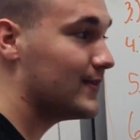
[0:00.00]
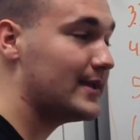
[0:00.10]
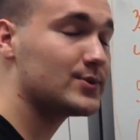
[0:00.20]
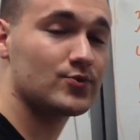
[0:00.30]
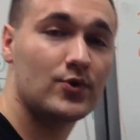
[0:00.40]

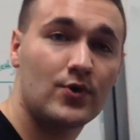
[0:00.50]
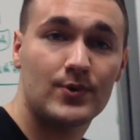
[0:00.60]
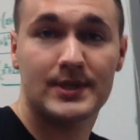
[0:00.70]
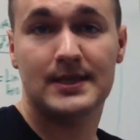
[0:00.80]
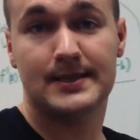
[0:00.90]
These
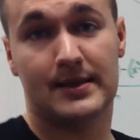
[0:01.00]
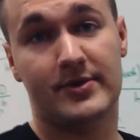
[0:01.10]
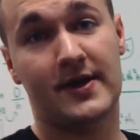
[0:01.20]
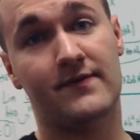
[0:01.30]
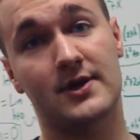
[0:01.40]
rules and these
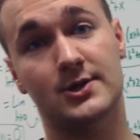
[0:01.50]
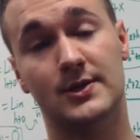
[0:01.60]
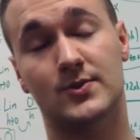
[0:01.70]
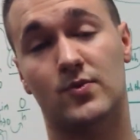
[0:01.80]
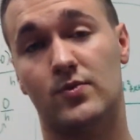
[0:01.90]
limit
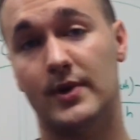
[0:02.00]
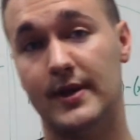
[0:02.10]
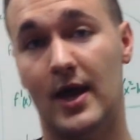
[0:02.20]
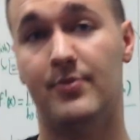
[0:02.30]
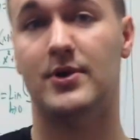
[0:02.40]
definitions
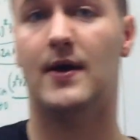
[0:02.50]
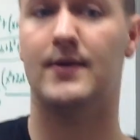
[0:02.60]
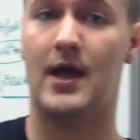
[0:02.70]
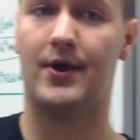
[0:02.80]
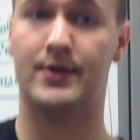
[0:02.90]
really help you out
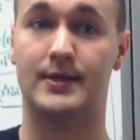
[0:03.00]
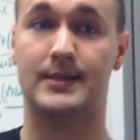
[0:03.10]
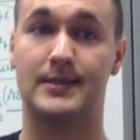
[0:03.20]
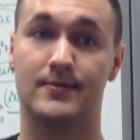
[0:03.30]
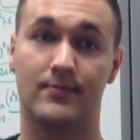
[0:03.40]
in
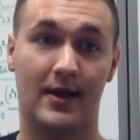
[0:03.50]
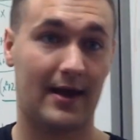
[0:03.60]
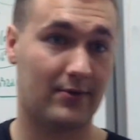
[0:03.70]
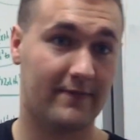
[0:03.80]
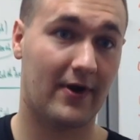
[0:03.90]
calculus,
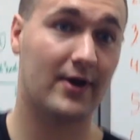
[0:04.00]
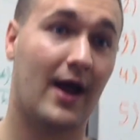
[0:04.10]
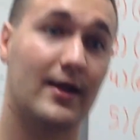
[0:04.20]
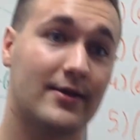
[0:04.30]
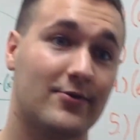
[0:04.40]
and I would very highly